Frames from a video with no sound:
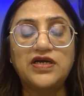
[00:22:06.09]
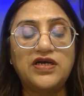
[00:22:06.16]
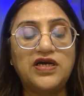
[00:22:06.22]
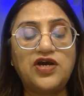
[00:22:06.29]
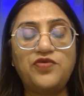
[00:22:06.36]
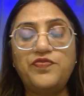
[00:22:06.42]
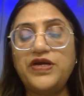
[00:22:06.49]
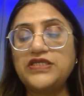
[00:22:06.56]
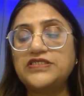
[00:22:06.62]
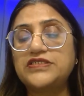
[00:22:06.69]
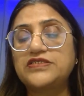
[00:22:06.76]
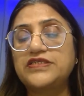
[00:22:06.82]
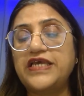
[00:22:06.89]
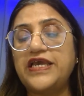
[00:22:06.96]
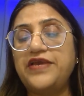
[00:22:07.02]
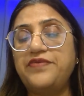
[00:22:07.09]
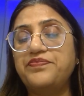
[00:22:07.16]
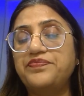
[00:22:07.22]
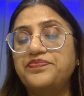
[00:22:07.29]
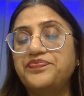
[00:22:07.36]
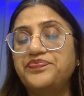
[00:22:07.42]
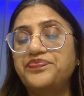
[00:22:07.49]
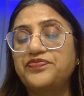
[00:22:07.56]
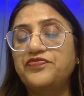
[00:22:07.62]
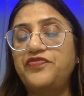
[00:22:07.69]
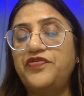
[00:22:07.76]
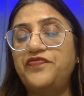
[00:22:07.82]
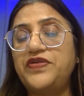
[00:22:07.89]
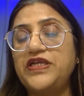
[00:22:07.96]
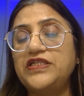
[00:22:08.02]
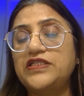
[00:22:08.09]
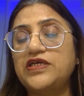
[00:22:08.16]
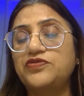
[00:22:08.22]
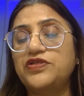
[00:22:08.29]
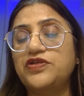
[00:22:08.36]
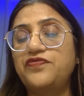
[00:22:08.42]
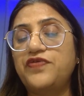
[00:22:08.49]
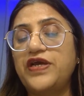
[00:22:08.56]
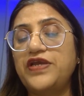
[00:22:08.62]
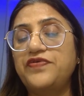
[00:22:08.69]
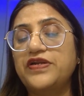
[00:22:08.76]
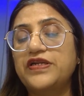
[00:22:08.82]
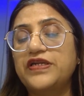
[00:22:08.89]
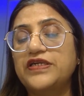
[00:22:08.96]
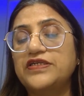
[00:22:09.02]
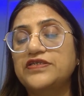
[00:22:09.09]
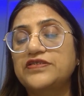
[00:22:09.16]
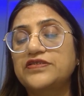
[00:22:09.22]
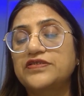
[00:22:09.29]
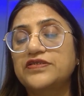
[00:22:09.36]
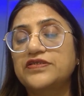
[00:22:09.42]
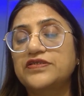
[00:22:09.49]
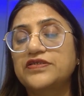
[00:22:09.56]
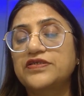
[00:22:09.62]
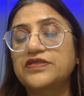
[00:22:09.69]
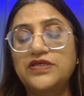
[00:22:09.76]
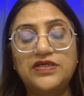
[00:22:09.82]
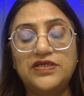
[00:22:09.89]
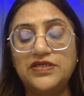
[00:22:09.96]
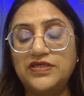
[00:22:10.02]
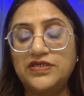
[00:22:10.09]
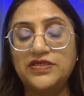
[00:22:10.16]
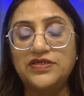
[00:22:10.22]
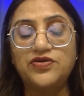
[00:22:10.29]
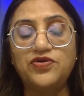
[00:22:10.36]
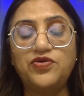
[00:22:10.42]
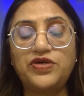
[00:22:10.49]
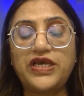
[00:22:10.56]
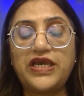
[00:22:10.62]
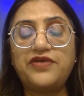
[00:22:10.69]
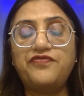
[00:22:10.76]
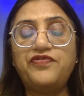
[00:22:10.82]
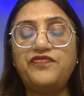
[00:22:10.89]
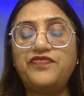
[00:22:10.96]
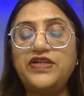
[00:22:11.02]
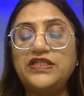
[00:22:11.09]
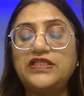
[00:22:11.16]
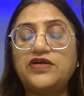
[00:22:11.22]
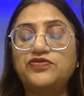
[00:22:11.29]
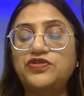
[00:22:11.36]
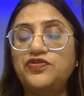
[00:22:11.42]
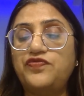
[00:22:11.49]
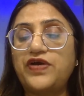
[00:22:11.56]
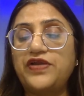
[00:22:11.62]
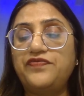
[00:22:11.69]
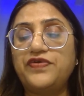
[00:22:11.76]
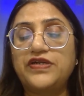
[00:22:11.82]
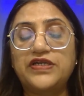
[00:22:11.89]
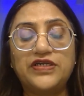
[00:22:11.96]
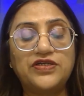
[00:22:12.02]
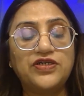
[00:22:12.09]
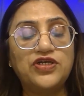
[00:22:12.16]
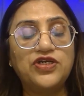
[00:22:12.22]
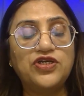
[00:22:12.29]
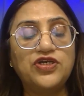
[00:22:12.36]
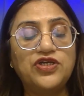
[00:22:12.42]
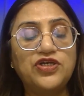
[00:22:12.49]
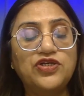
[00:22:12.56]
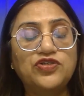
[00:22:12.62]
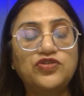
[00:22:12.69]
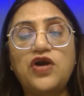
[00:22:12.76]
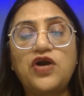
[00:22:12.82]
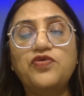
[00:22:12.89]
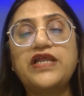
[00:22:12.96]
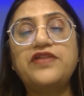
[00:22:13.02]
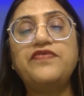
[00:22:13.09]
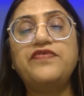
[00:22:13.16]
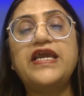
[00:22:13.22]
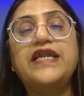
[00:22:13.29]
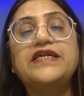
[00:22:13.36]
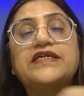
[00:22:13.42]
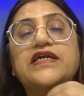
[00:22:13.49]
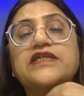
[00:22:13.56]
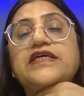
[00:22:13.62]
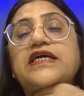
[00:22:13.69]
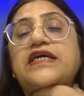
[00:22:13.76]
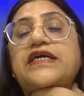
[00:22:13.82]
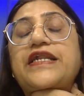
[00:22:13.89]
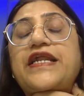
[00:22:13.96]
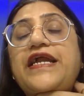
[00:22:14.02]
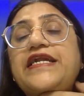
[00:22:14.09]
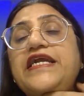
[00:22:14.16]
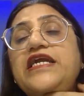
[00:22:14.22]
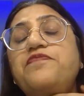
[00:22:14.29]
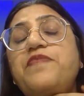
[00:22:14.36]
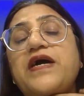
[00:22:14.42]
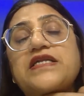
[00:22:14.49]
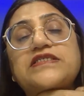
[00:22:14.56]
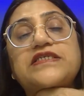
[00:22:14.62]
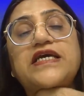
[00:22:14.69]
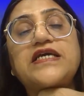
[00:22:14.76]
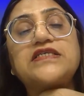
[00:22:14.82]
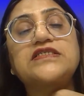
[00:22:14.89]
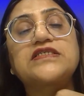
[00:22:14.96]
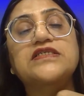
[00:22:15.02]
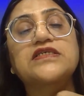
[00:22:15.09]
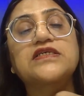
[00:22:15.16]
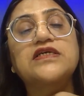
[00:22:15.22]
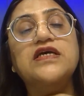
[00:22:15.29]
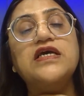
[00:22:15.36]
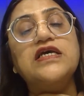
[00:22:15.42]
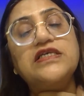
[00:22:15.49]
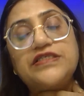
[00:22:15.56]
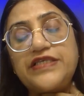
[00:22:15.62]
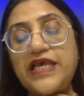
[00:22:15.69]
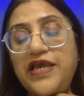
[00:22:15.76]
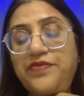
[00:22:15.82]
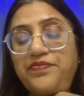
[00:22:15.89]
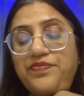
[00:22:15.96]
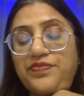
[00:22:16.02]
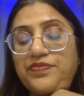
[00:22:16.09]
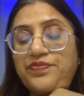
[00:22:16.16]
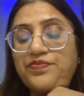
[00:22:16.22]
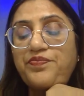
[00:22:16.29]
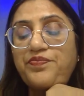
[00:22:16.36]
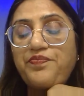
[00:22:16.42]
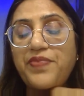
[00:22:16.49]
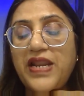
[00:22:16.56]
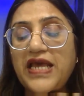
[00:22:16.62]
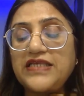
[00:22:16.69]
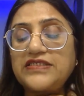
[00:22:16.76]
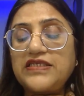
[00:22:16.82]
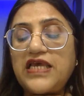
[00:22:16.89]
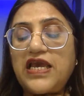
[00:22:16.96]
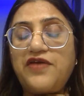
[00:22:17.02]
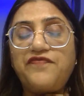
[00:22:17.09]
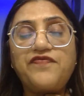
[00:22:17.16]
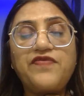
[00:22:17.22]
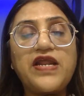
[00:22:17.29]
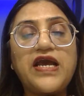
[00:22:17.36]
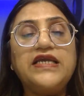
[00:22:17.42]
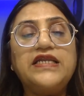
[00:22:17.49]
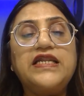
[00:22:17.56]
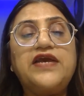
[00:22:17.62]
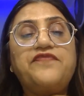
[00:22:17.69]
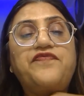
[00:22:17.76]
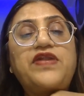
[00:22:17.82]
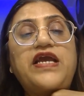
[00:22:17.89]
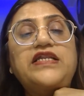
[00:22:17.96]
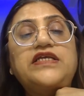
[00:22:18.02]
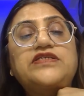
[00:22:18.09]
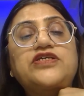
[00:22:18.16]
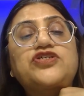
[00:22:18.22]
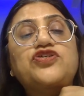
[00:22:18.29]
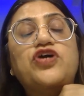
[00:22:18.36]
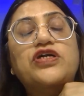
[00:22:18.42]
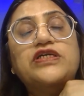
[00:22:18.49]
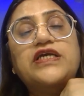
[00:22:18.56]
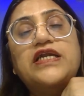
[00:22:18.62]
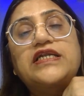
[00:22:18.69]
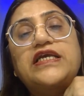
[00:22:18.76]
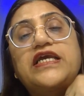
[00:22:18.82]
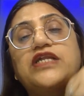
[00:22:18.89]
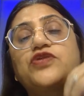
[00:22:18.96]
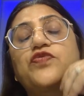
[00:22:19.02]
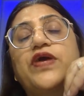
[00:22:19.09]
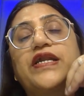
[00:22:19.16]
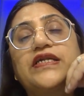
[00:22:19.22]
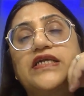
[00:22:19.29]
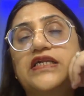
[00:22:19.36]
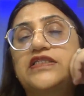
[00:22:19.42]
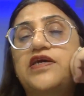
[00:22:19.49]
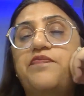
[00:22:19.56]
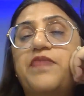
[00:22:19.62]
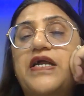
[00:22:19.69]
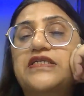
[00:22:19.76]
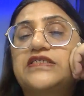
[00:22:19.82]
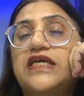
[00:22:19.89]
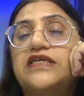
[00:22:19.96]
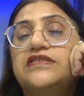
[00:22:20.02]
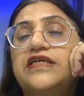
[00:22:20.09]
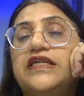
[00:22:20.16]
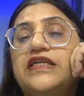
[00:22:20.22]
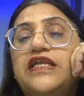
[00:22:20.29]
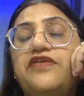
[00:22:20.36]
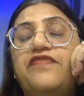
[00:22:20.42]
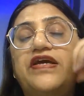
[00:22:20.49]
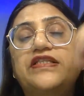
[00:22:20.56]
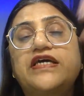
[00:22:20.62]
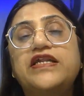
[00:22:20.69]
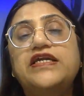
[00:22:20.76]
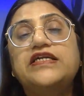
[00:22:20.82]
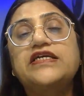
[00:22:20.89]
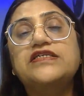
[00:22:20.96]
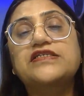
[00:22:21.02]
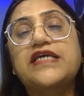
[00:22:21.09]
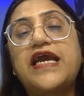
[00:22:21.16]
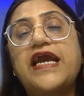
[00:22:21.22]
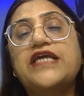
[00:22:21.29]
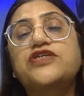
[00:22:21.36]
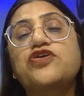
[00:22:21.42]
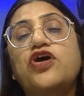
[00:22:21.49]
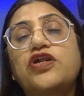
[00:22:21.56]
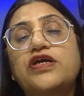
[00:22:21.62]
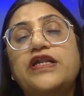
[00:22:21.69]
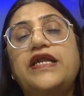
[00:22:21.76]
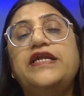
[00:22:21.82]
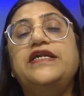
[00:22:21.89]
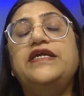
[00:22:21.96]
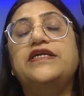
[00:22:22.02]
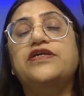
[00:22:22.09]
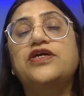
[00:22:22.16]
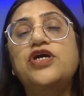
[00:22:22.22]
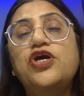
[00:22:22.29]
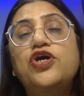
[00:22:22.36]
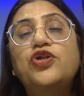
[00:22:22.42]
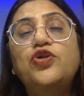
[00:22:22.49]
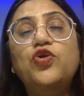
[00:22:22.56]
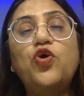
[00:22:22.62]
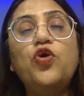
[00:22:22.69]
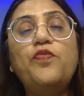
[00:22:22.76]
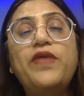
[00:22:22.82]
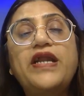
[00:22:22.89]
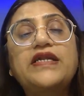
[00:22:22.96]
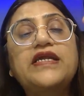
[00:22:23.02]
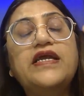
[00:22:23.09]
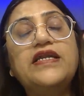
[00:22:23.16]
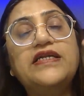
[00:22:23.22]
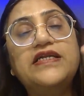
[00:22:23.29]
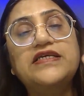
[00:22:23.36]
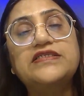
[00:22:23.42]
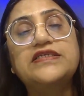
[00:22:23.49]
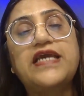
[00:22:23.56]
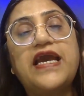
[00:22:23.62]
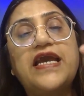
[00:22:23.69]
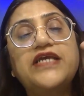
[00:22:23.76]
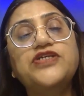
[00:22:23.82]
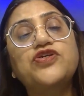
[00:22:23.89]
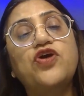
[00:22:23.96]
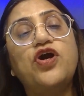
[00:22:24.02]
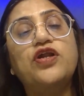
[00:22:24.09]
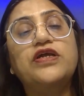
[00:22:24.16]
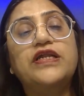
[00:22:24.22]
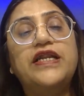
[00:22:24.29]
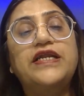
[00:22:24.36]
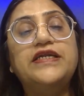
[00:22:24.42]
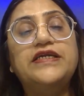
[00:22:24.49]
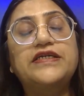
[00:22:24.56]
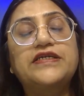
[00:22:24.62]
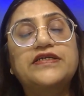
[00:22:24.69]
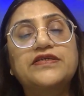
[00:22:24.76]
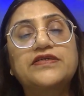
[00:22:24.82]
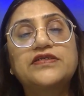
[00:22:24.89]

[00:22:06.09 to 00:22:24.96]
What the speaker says: How much? Same, 15,500. Okay, 15,500. So how can we enter the credit purchase? Same. Press F9. F9 is a shortcut key to enter the purchase entry, whether it is cash or credit. No matter it is cash or credit.